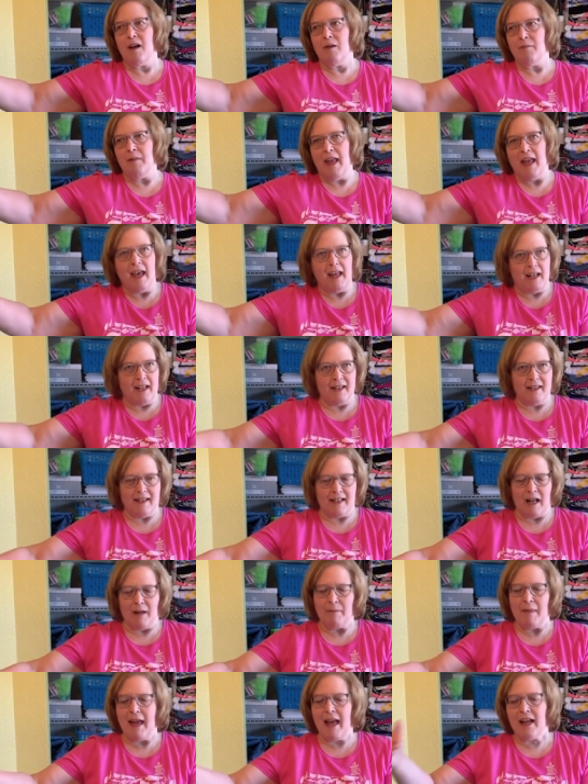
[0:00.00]
edits. And
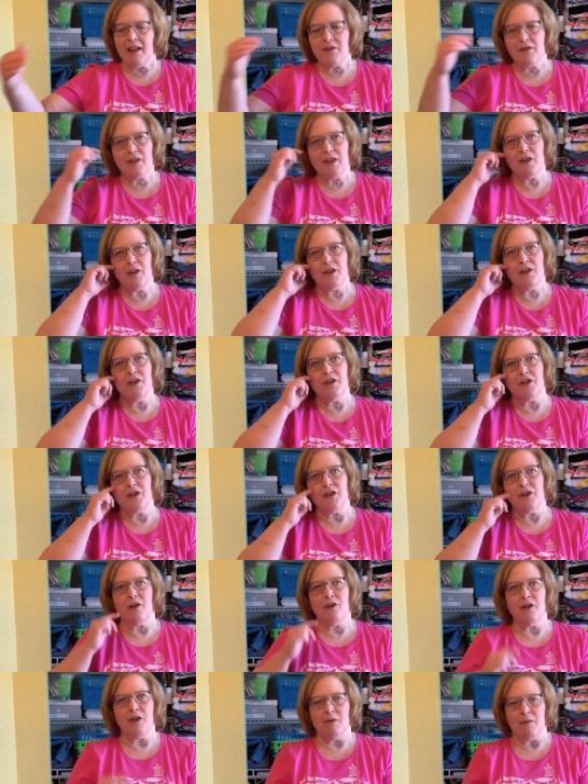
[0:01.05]
I'm actually going to
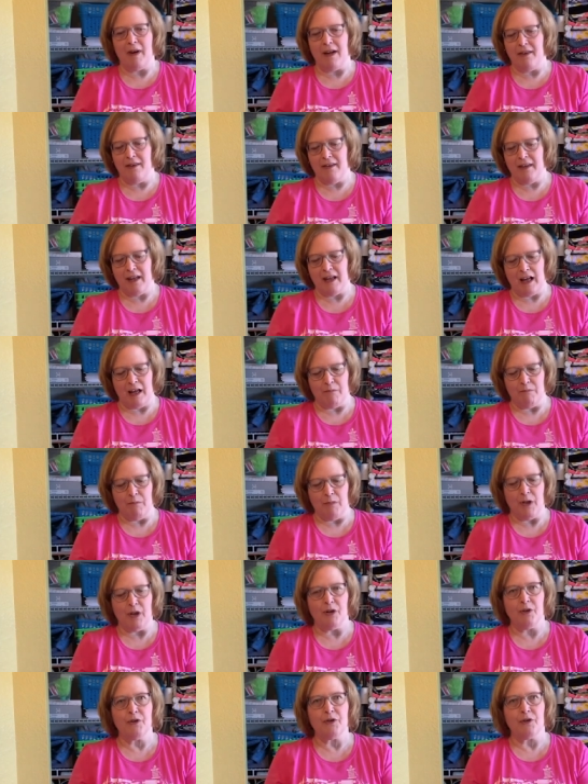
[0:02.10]
show you, I think, on
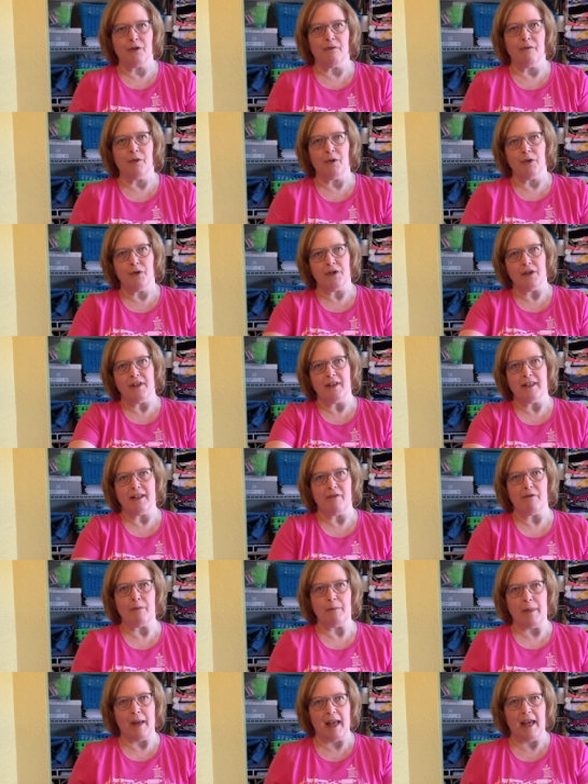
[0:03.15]
miniature versions
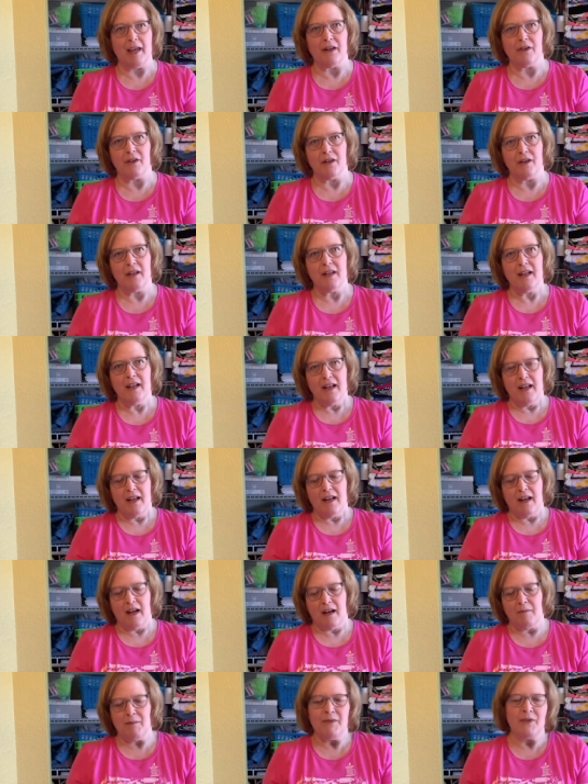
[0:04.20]
of a pattern
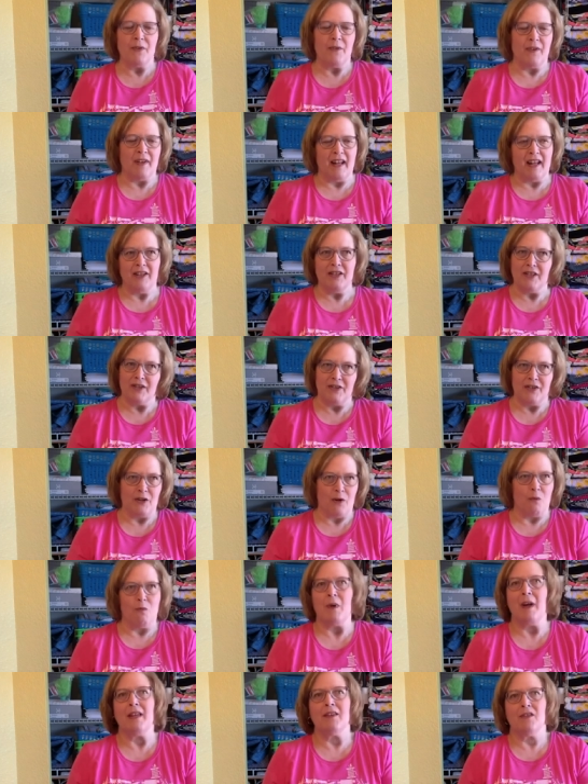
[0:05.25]
so that I just
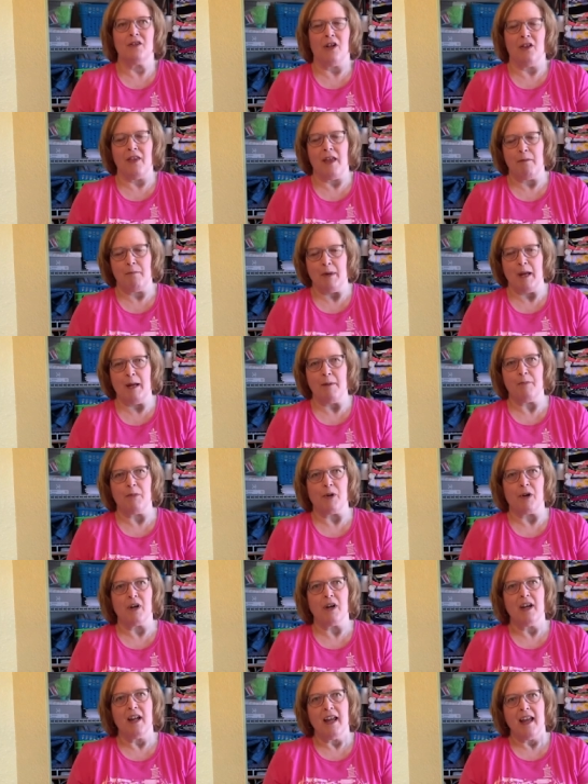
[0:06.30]
don't waste all that
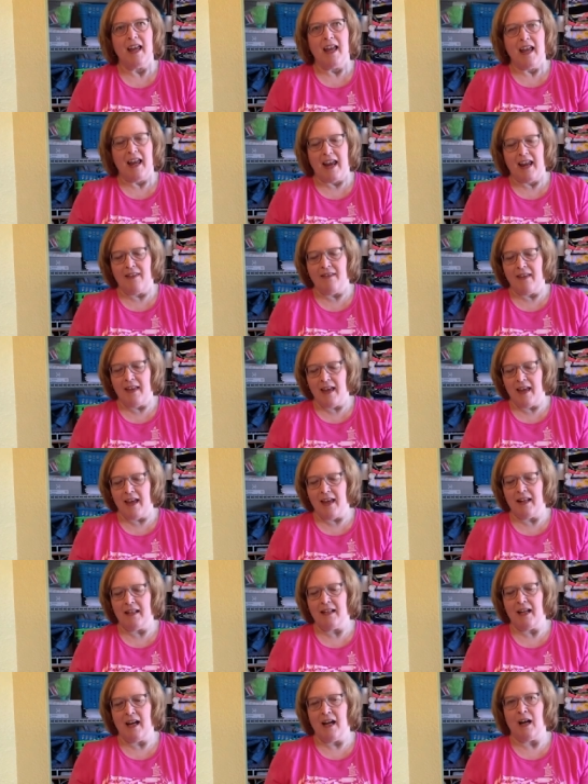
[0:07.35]
paper. And
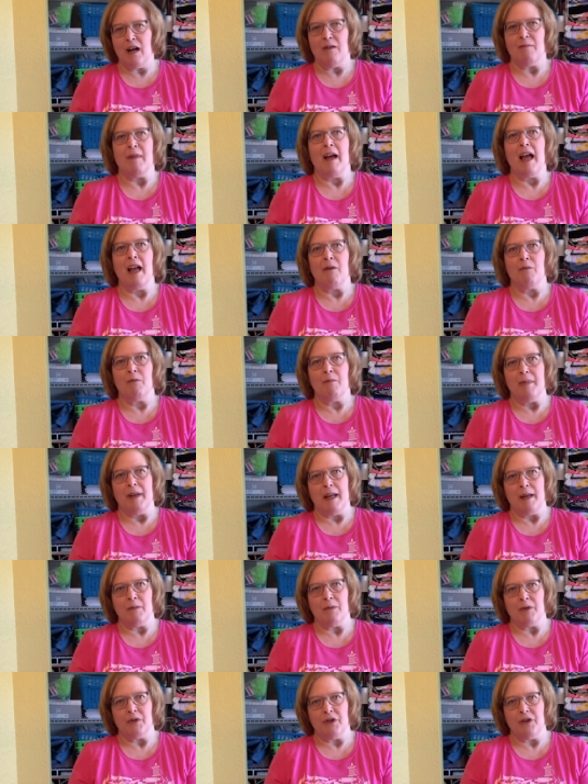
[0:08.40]
then I will be
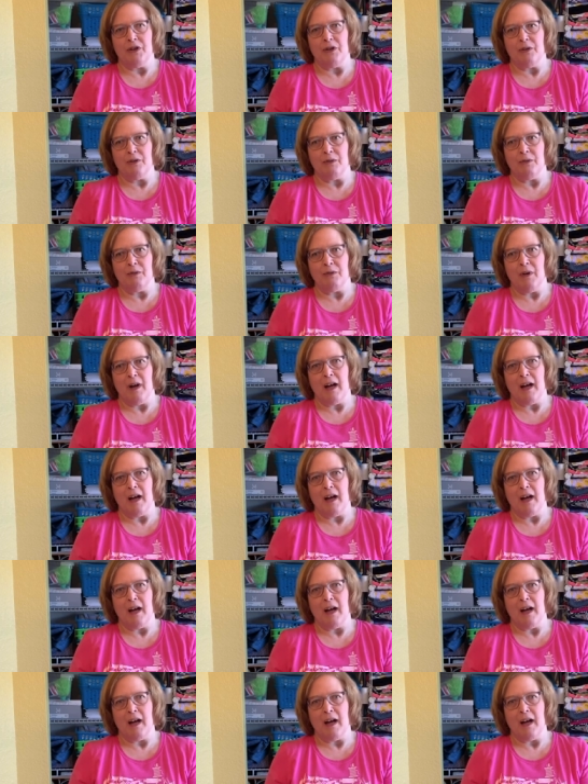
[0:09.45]
able to